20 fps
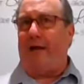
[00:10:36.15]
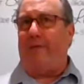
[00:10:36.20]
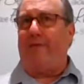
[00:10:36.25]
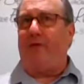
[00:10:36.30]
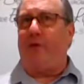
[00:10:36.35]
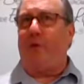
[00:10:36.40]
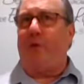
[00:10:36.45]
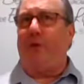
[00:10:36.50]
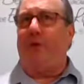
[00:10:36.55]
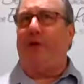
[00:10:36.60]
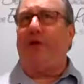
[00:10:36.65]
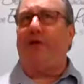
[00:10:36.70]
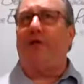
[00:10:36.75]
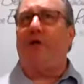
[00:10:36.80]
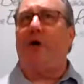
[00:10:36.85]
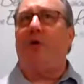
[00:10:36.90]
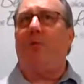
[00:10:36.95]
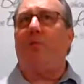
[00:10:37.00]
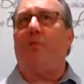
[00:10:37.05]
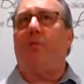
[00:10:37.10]
if you really
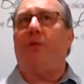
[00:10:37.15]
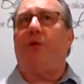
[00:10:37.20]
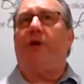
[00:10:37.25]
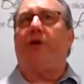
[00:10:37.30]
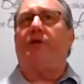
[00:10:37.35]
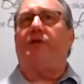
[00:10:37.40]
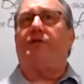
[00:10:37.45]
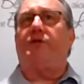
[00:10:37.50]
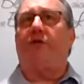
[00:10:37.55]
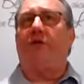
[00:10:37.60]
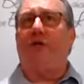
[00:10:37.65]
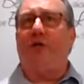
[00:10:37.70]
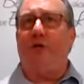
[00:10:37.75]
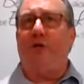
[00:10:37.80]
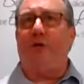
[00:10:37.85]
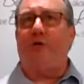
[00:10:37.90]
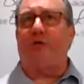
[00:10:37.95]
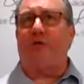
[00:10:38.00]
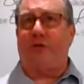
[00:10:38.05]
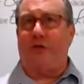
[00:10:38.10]
don't put it to
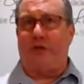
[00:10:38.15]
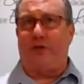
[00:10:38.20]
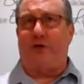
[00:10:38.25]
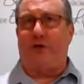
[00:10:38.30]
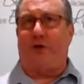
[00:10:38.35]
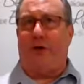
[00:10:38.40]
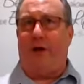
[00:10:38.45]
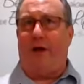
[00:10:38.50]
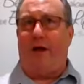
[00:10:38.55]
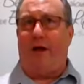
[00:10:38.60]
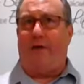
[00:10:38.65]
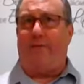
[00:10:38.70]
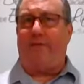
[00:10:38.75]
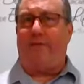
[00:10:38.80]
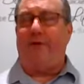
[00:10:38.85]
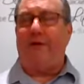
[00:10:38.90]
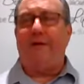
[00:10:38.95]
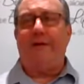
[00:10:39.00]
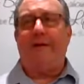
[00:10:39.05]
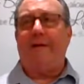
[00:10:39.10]
use in your life,
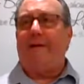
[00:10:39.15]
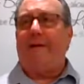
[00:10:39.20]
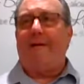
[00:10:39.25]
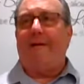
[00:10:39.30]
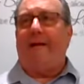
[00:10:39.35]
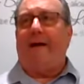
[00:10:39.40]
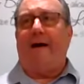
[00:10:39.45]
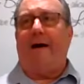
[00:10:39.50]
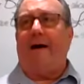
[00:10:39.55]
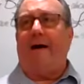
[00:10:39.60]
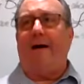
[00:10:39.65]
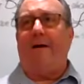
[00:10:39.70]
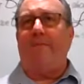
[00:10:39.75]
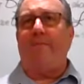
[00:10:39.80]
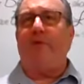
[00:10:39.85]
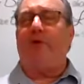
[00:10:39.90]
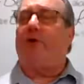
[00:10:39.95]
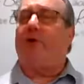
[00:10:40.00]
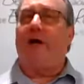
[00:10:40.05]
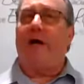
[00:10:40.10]
um,
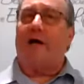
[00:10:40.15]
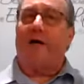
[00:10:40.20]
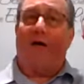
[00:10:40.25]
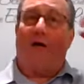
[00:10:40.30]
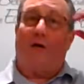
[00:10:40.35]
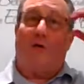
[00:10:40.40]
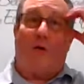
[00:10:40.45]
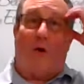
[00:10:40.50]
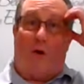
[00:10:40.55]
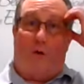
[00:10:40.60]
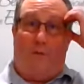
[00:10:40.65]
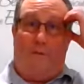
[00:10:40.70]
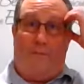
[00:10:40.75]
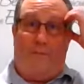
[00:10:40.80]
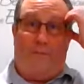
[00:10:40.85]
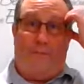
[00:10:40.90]
you're not going to grow.